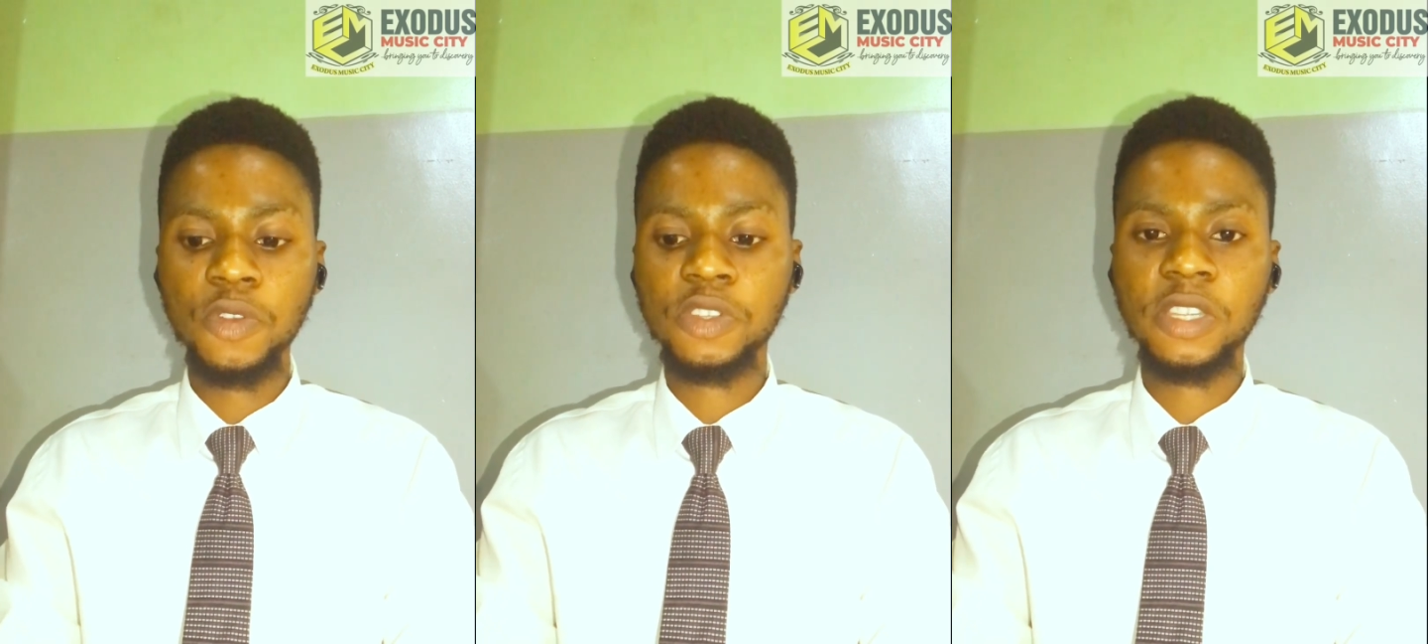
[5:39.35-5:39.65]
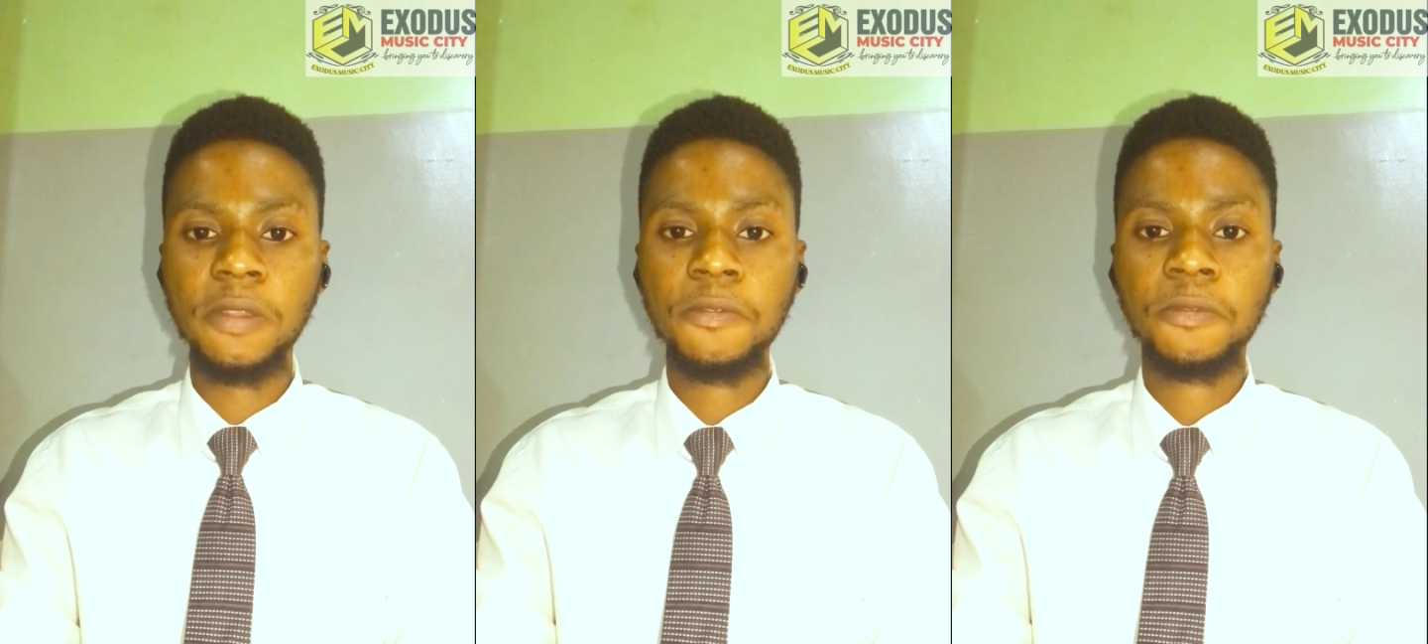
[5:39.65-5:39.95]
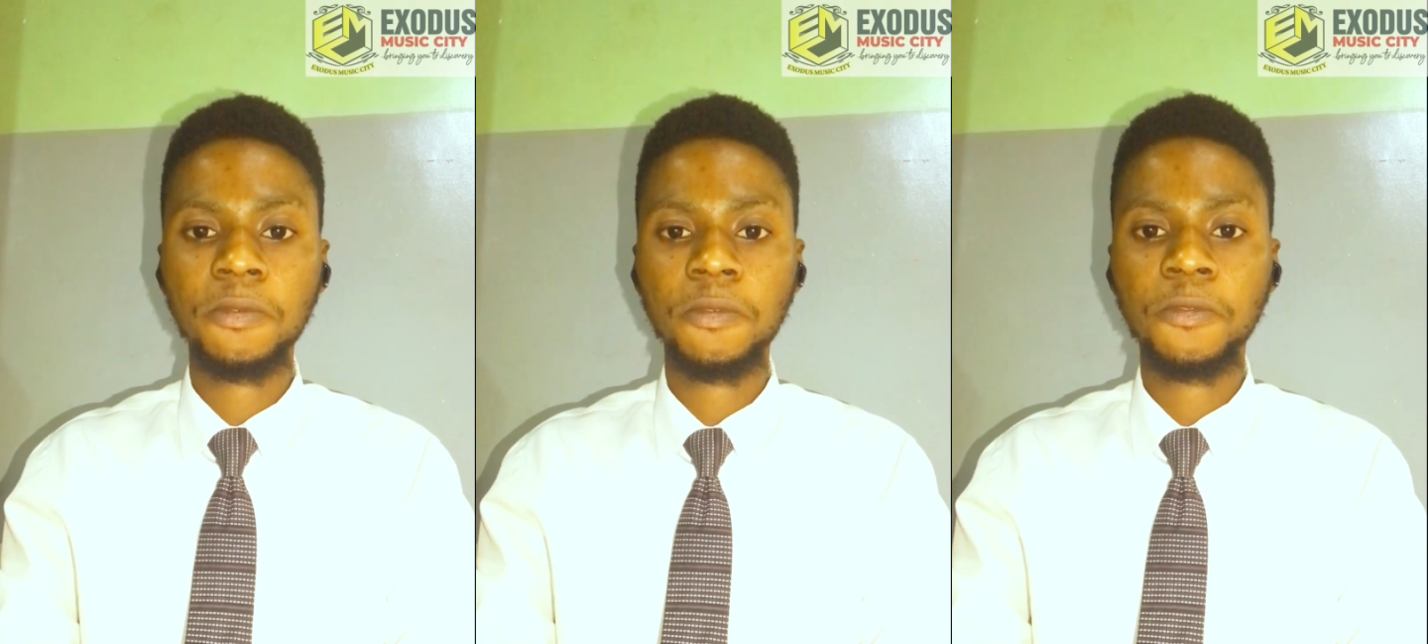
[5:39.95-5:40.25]
you see
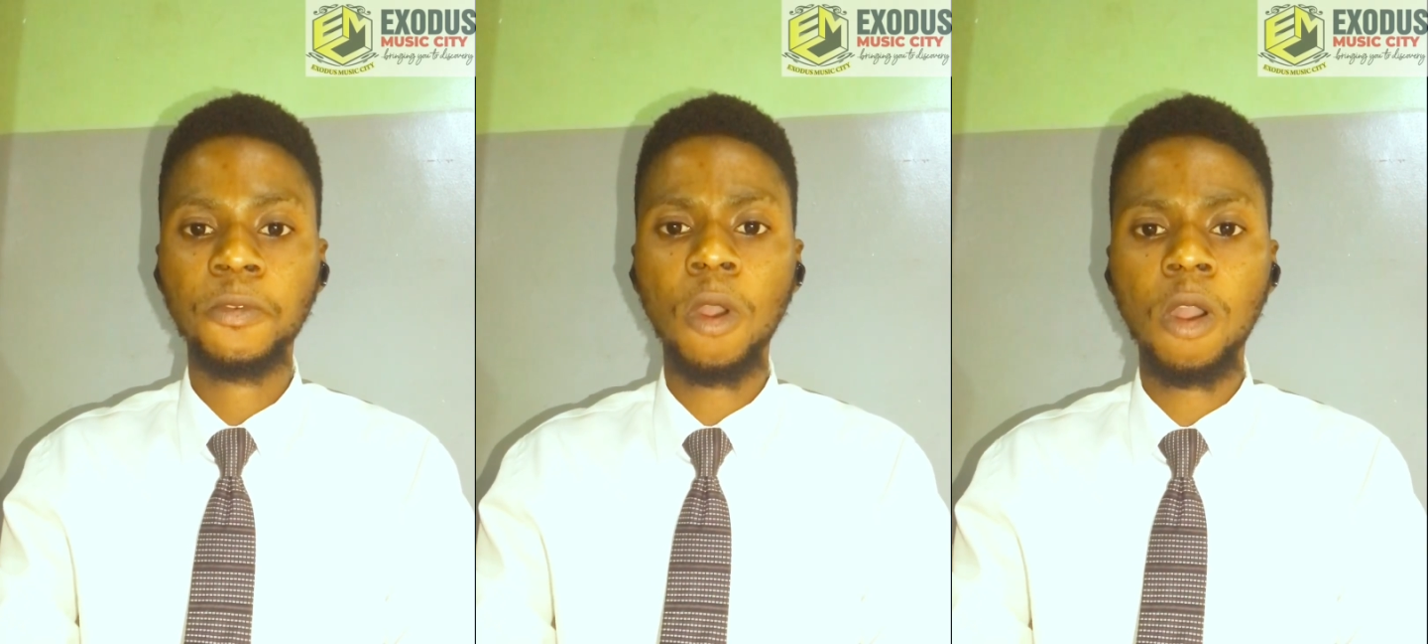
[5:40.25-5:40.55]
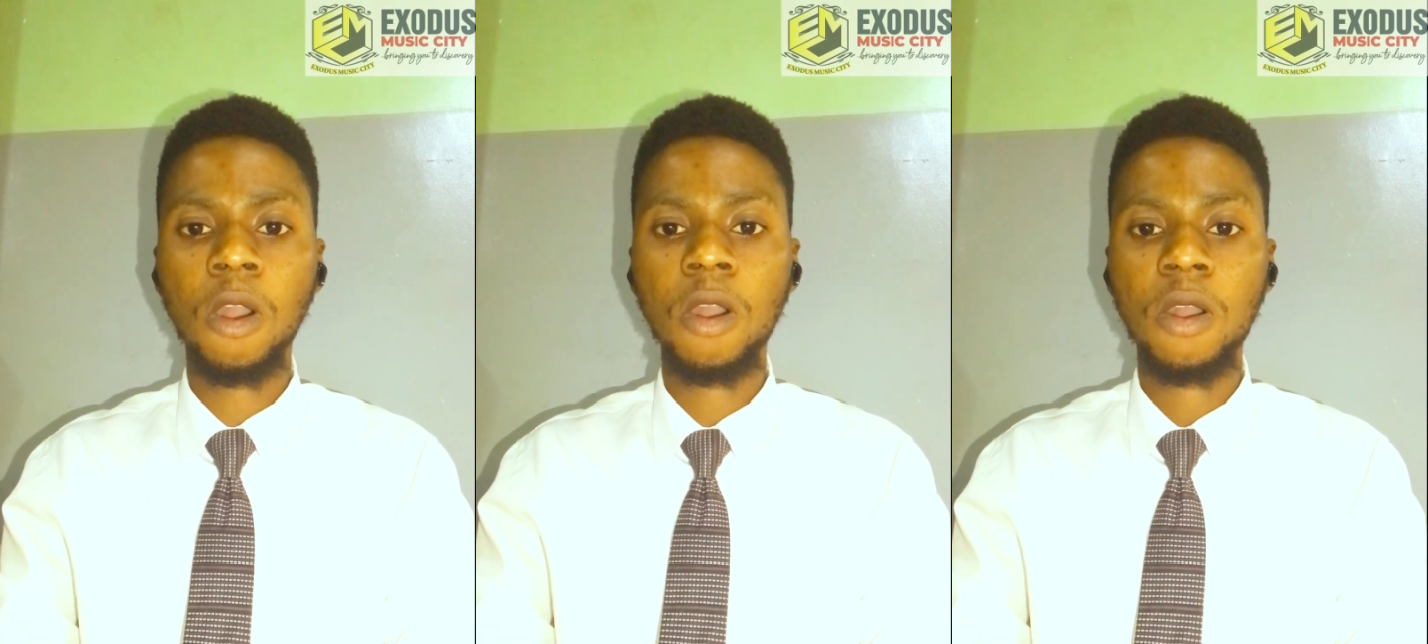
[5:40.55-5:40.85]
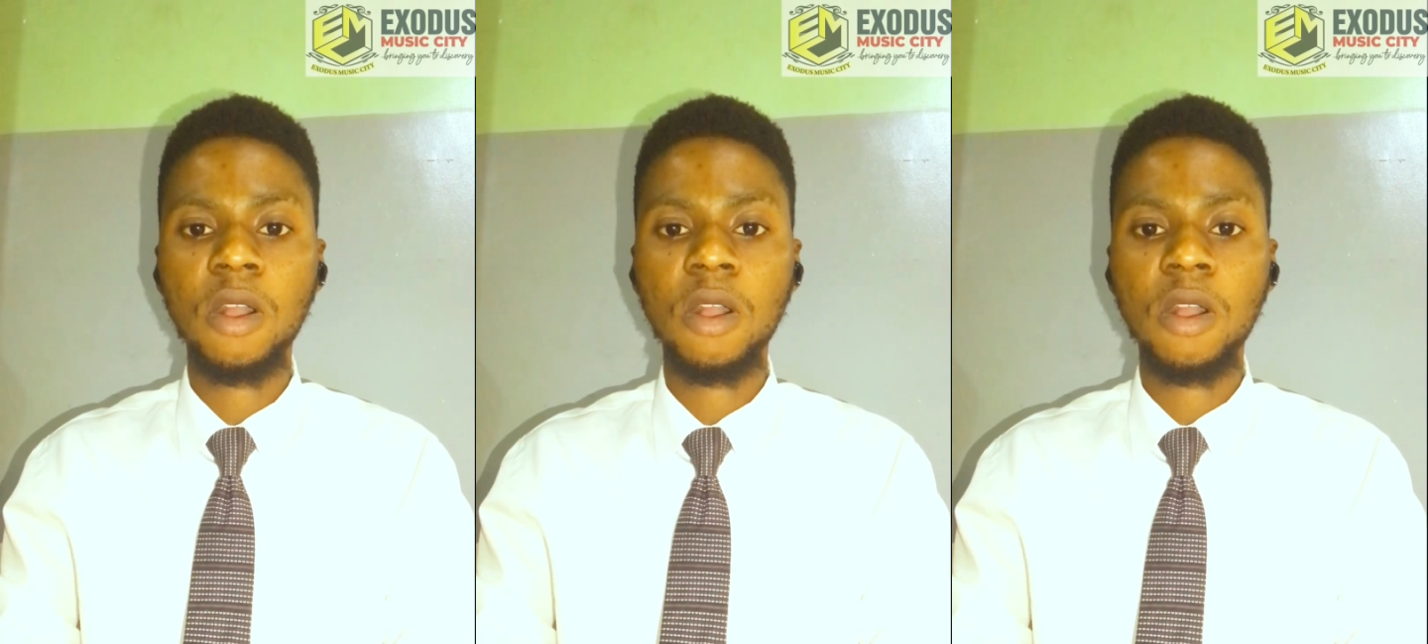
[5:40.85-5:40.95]
4,